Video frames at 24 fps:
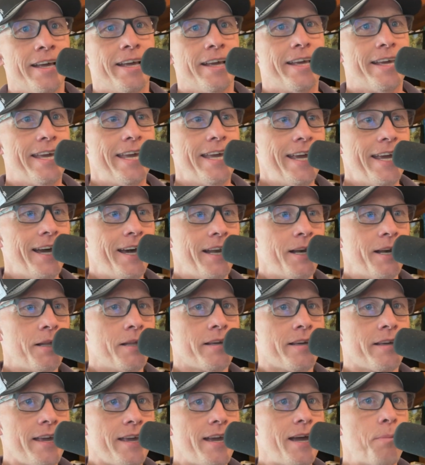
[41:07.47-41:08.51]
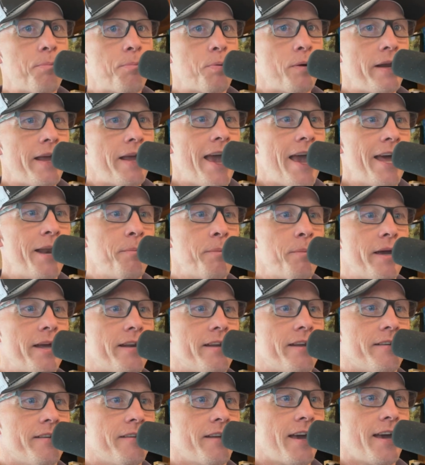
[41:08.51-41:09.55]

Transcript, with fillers: Gyi got, a, Gyi got pretty animated,